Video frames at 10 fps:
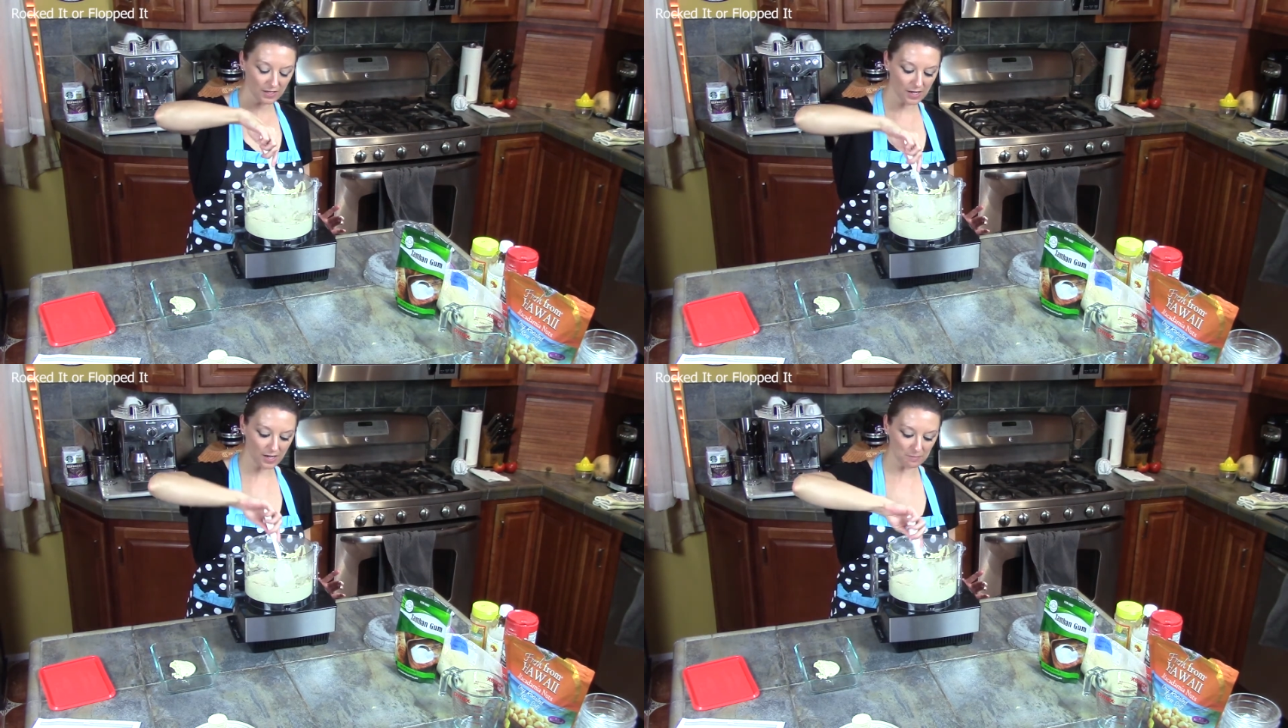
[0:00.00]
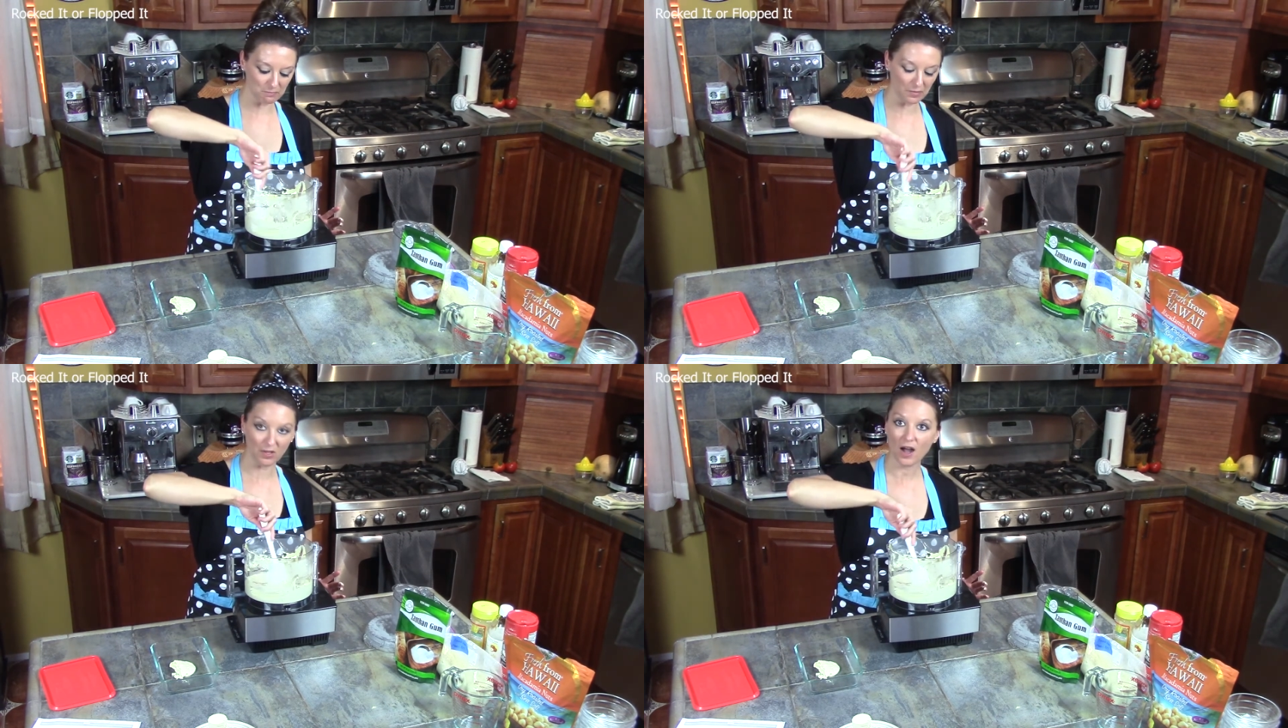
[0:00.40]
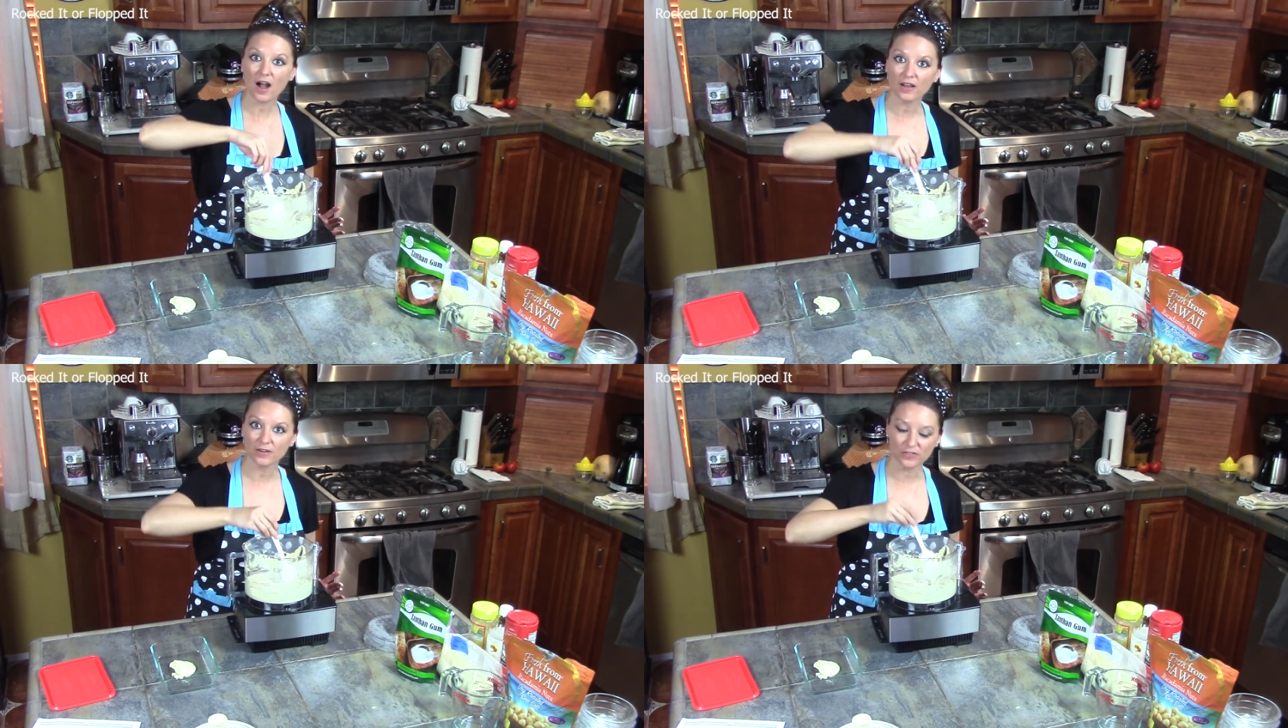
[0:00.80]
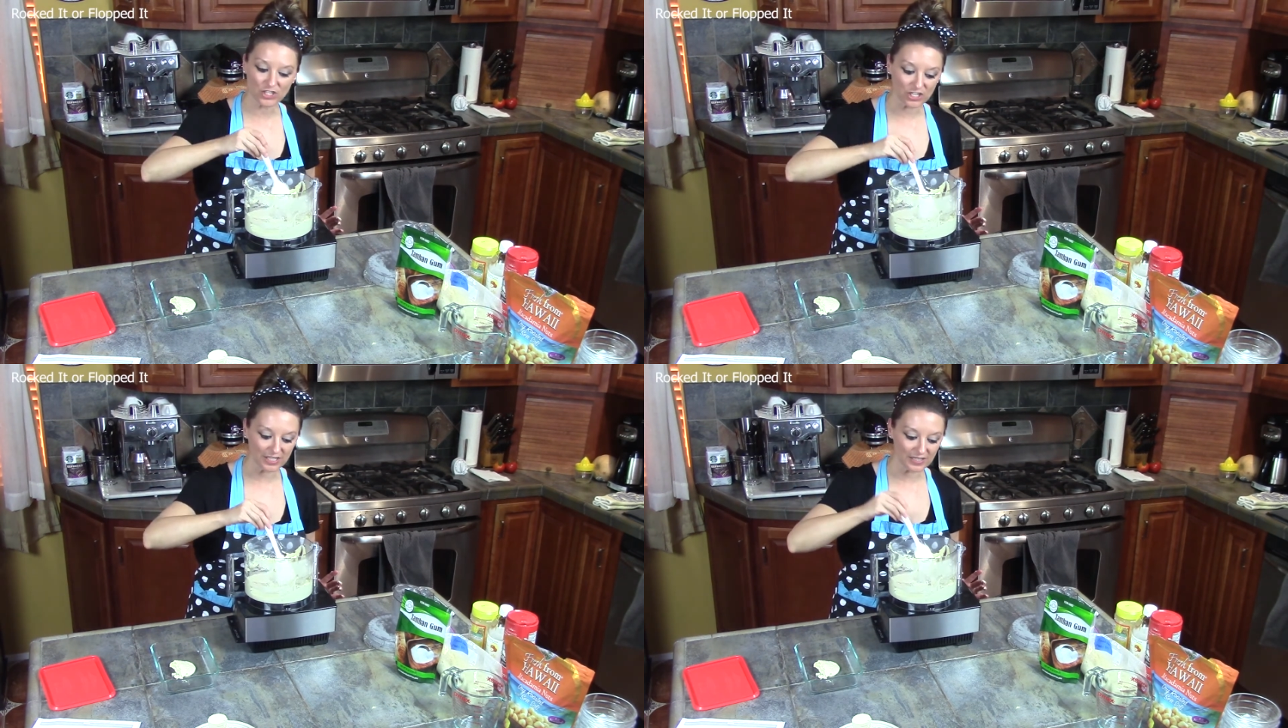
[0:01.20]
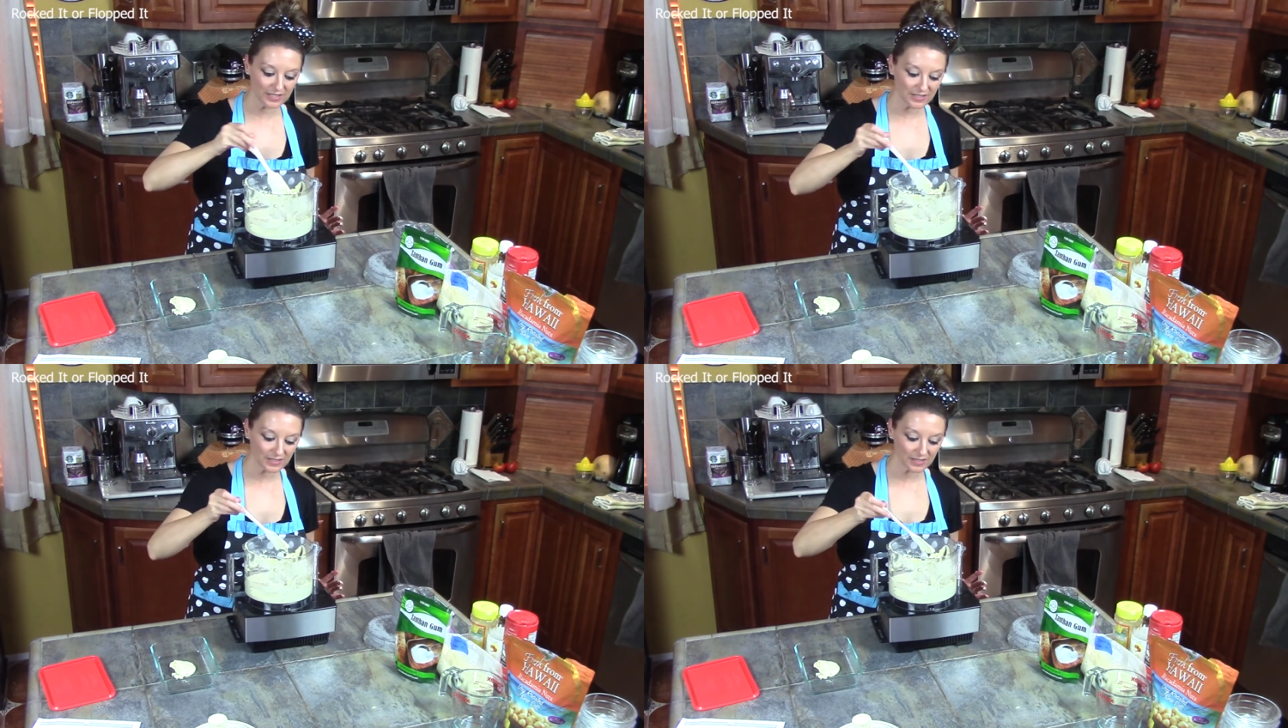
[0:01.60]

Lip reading: a block of cheese